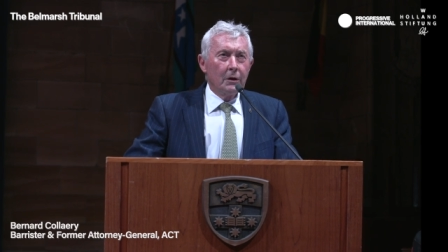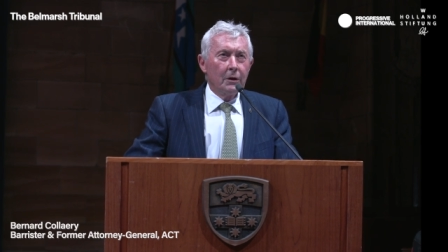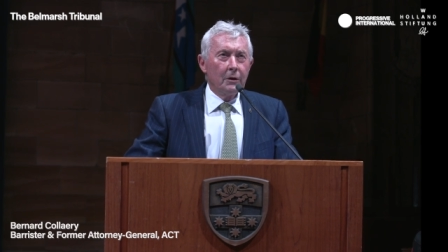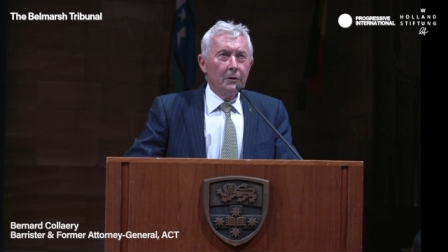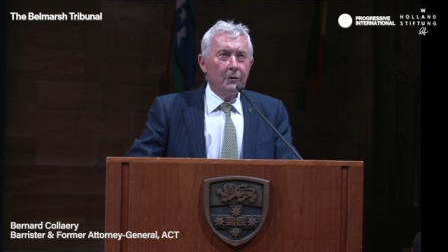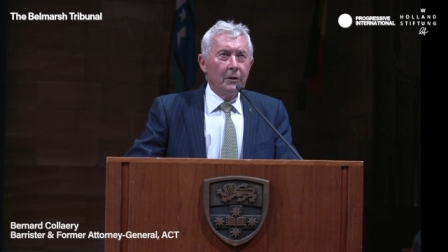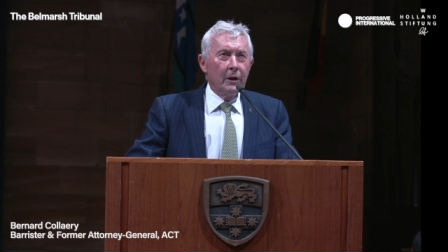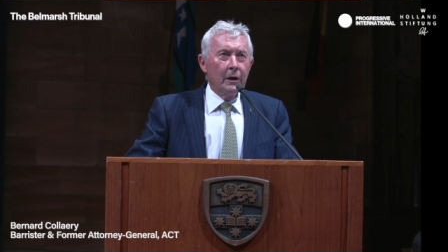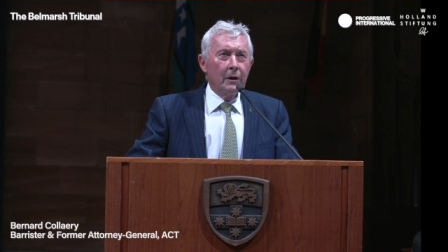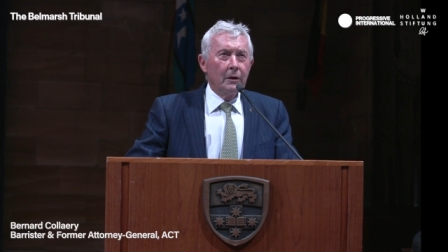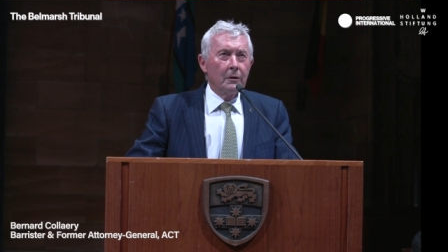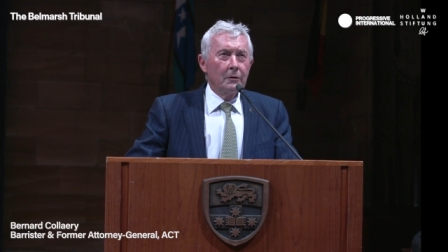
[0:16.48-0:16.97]

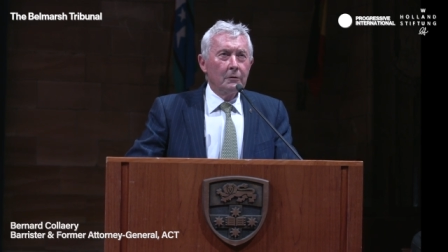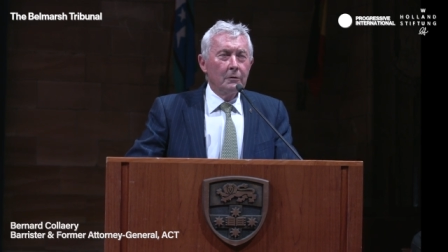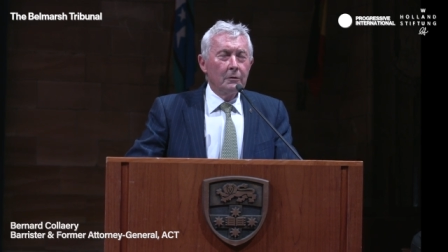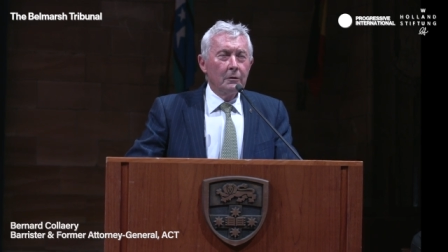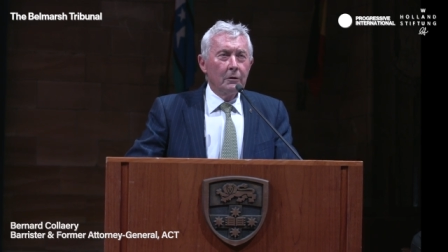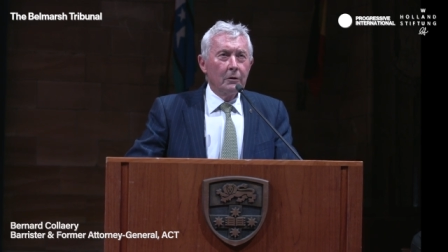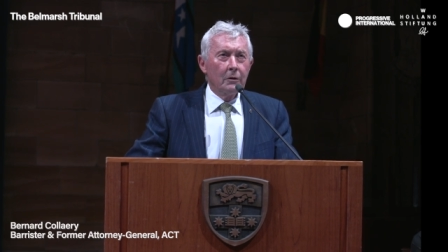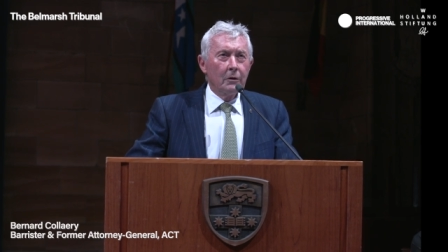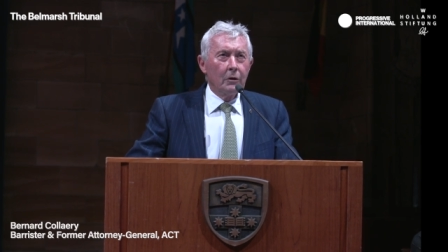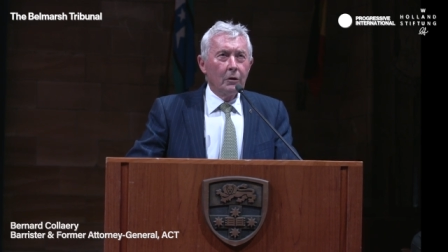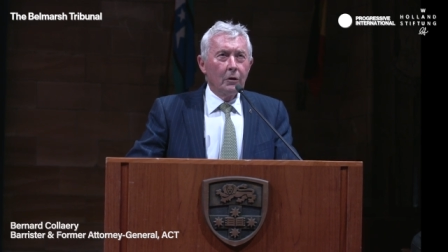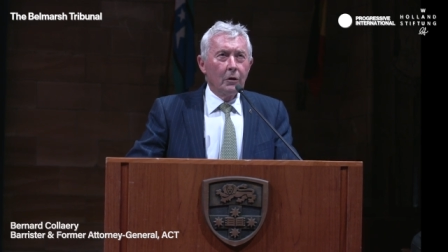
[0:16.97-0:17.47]

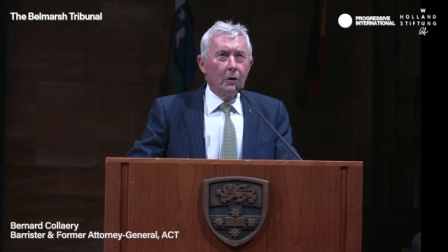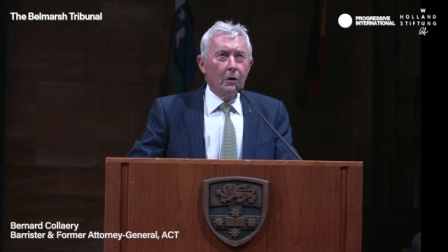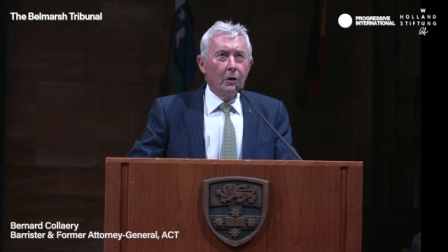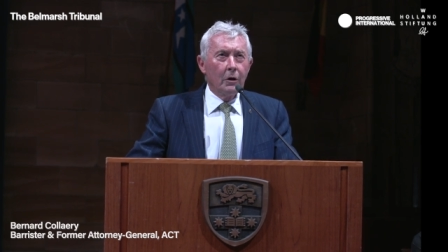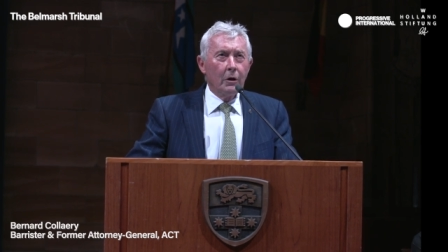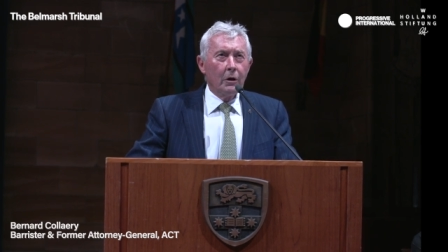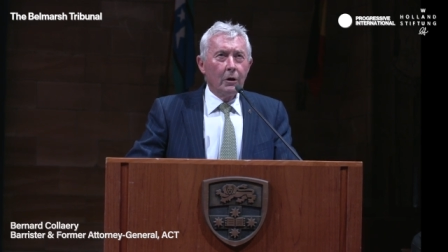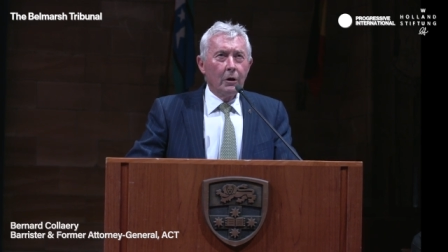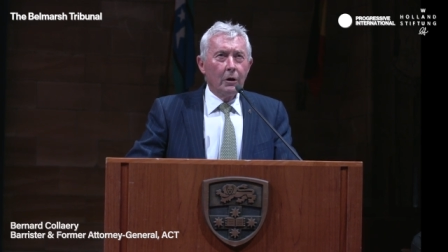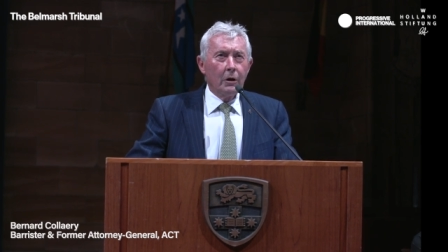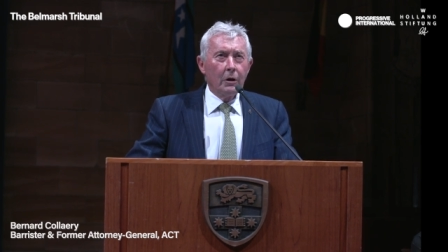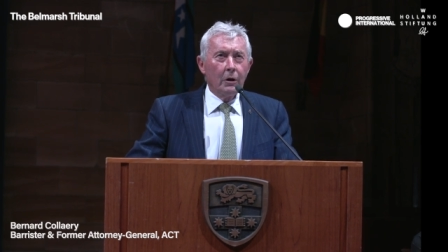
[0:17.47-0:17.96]
Then
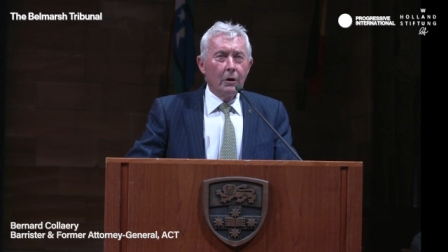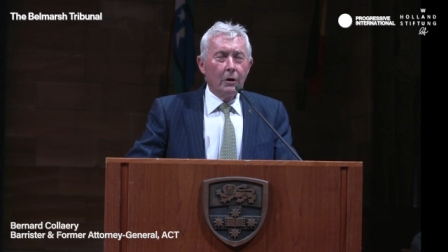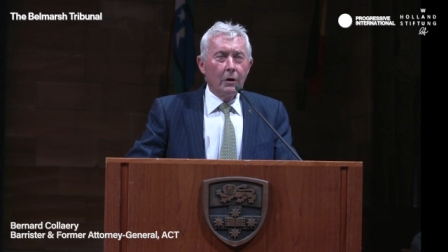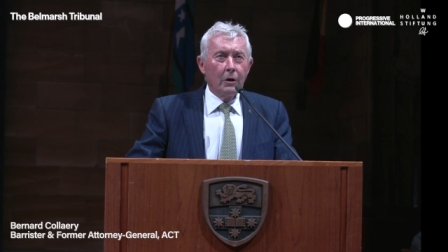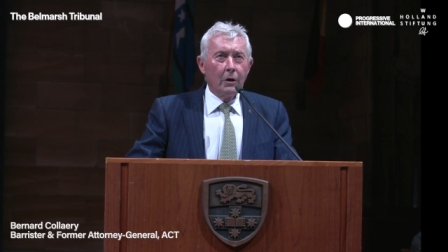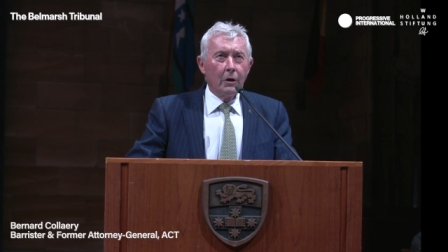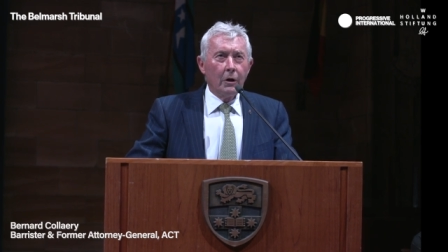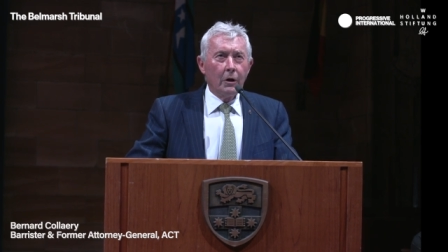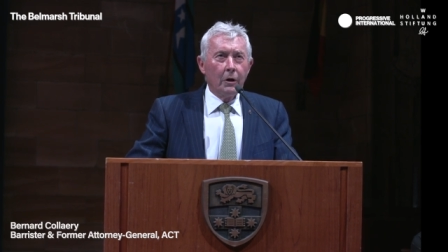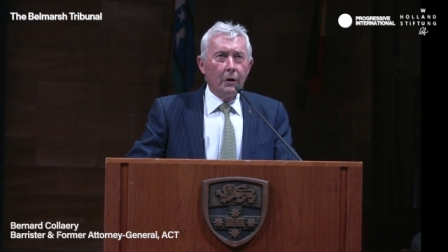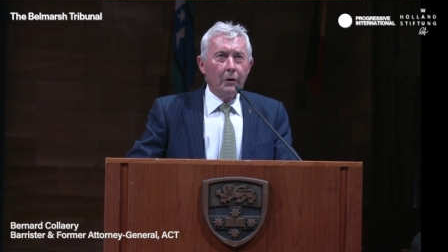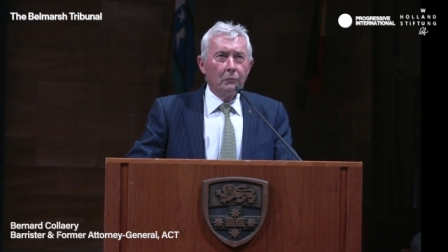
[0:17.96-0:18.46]

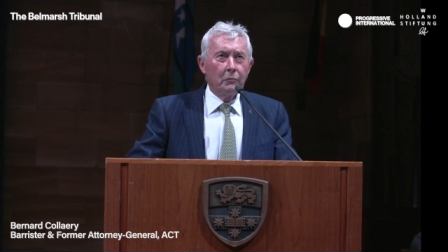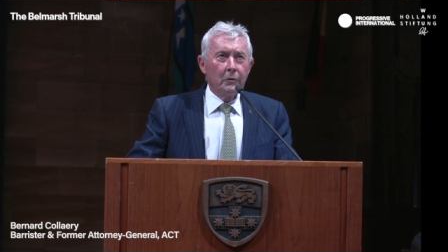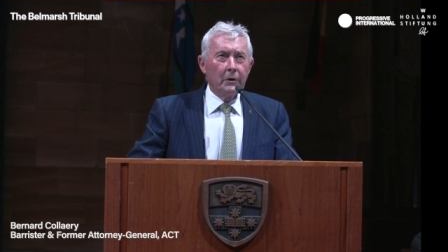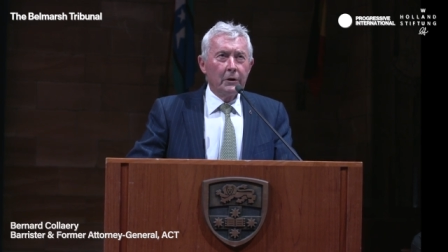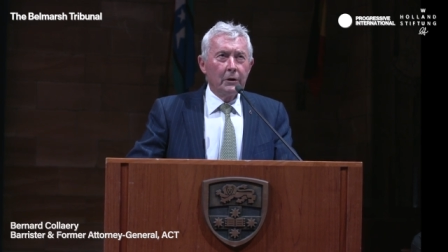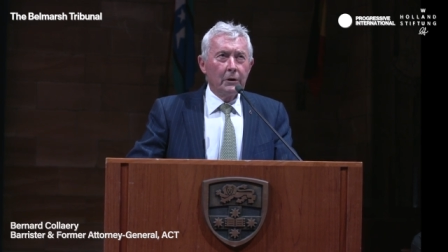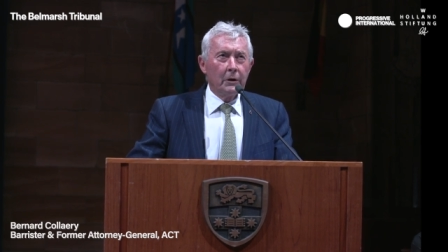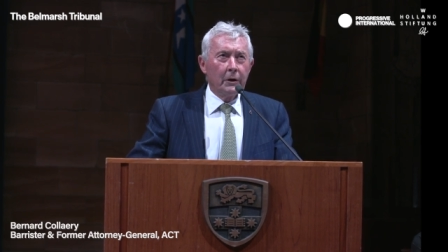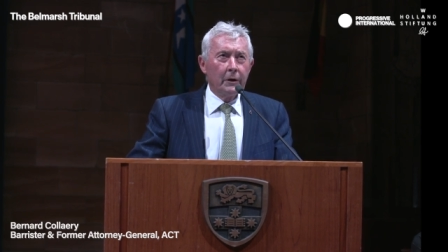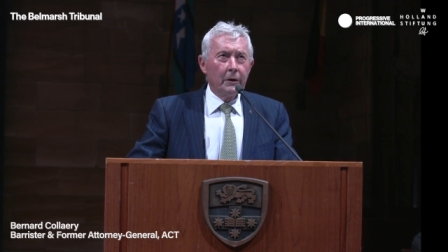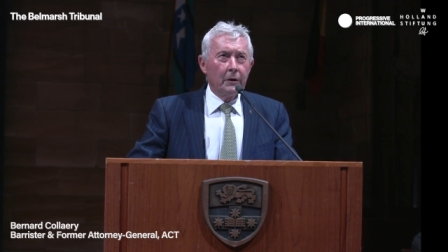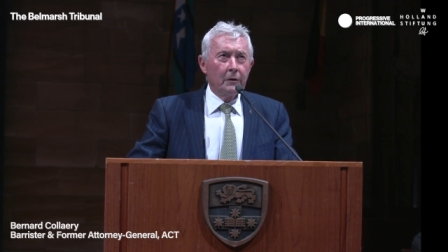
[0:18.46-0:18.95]
I
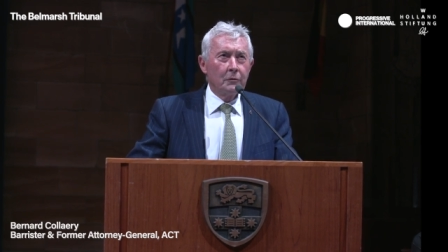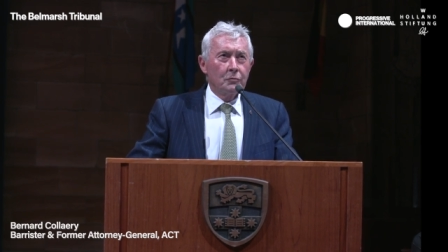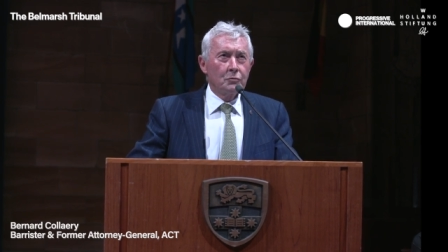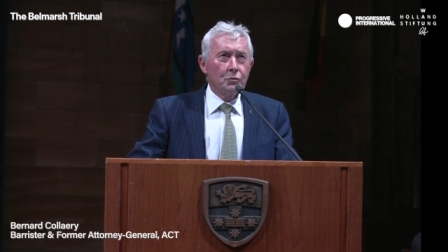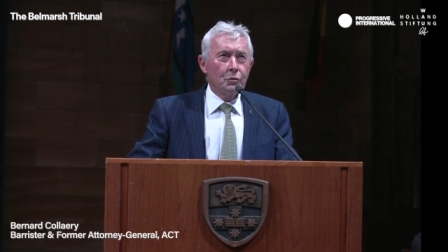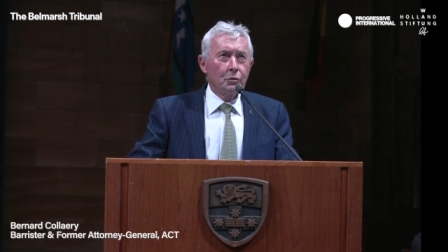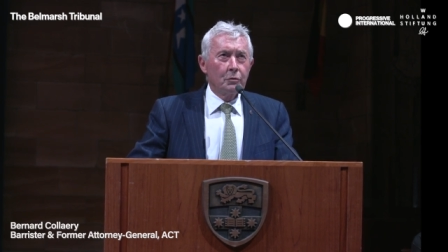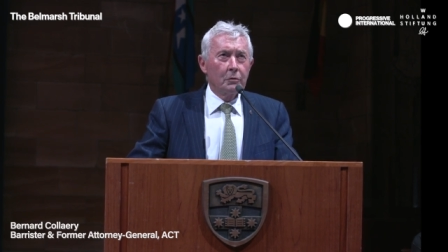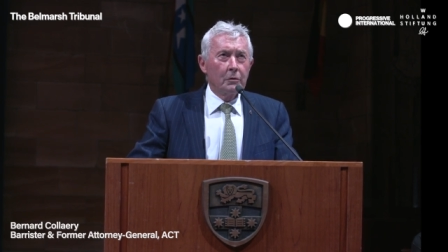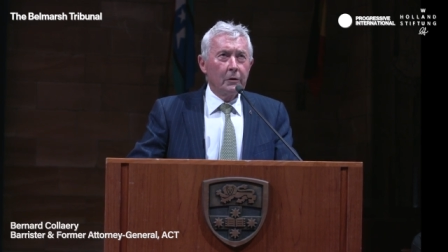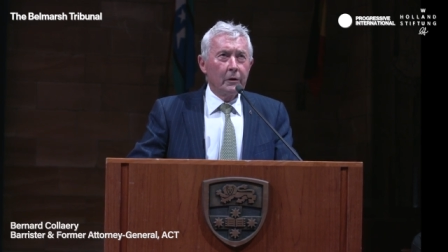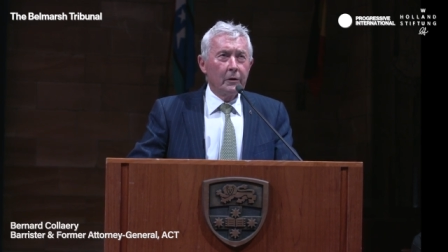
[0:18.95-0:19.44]
really and
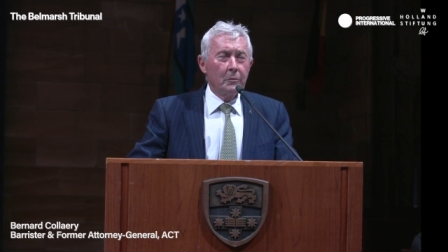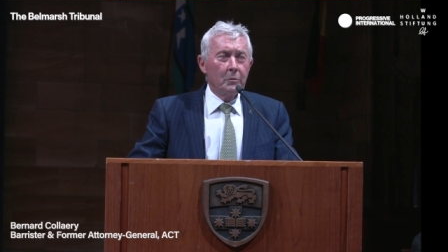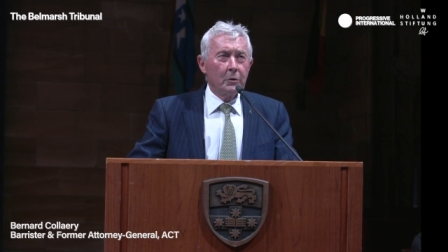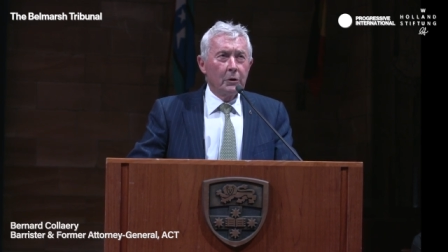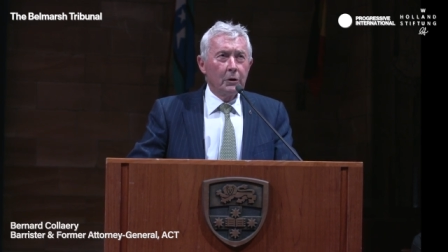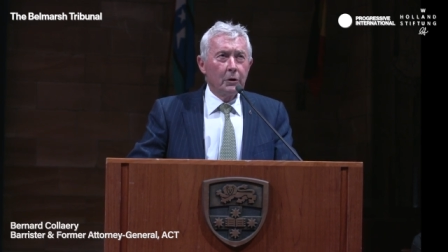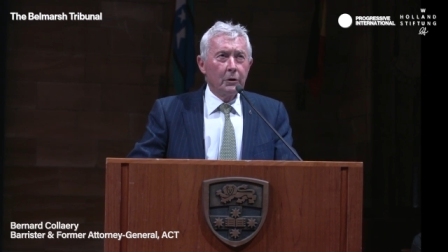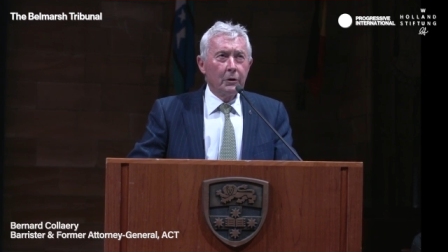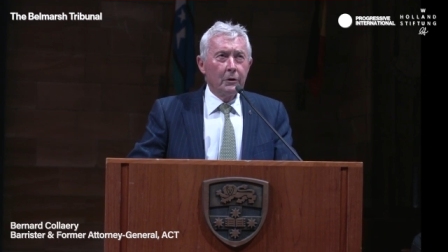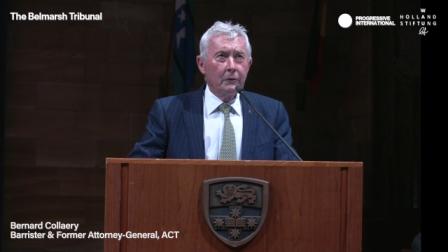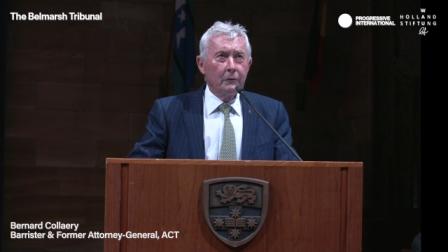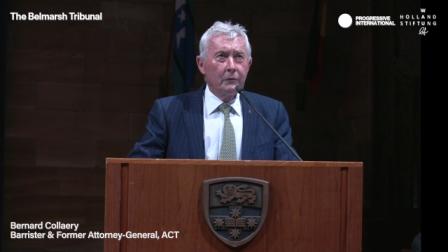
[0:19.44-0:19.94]
truly
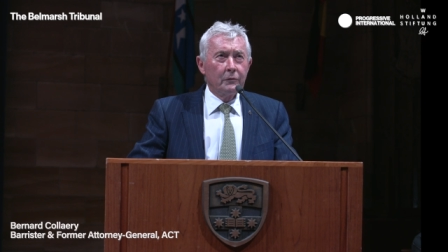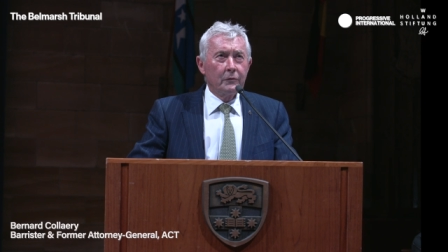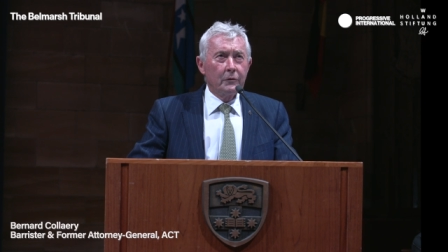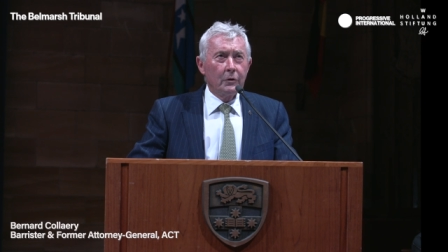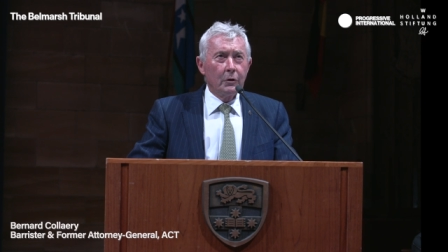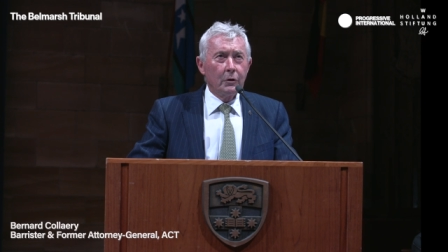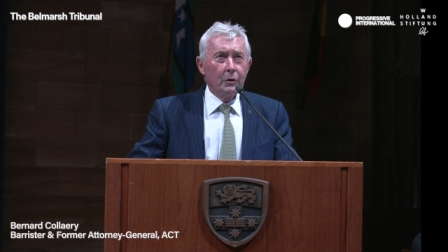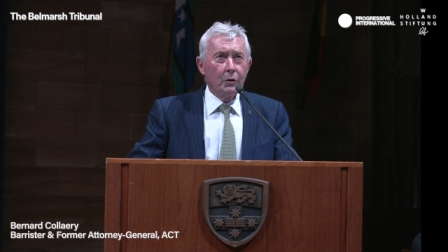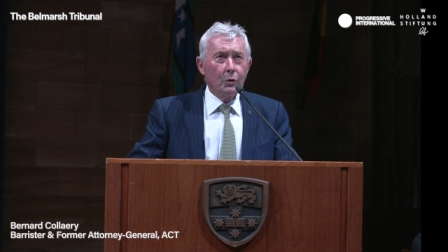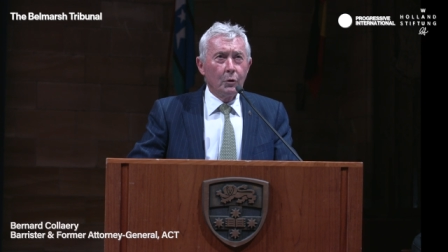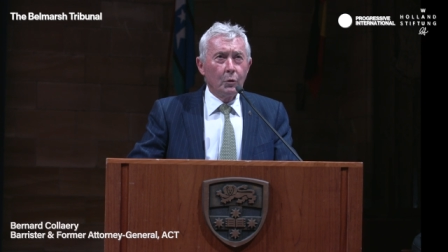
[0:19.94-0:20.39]
believed